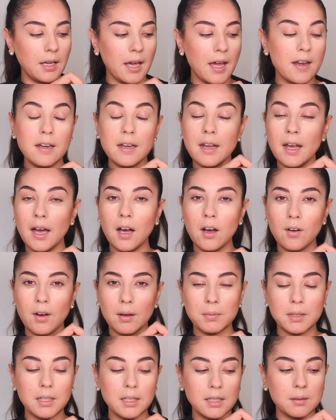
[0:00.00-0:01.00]
And now
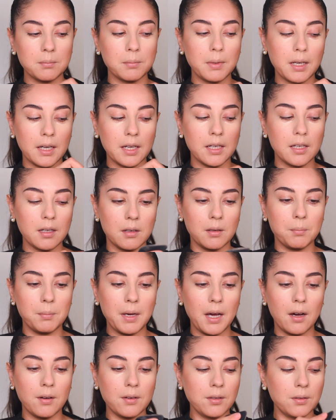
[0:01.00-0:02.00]
I'm getting my
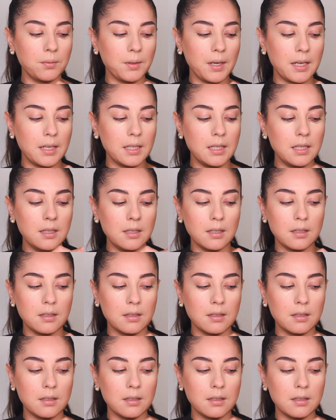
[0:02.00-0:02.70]
powder ready.